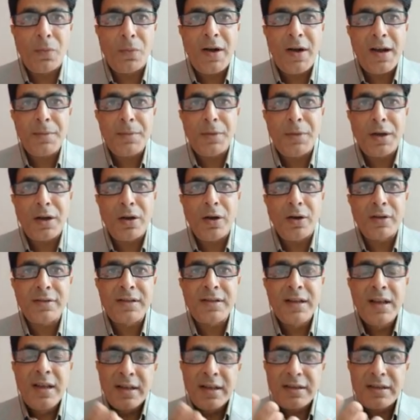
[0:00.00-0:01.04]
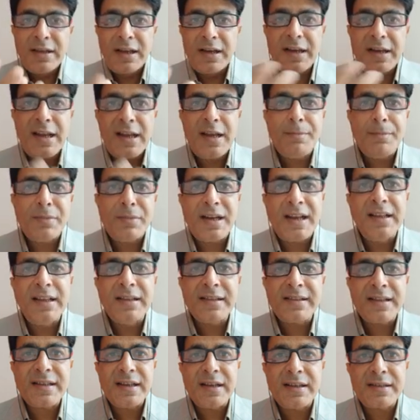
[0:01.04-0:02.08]
Why? Because the name
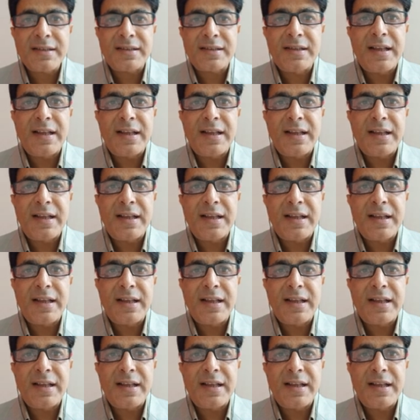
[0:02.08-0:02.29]
tells us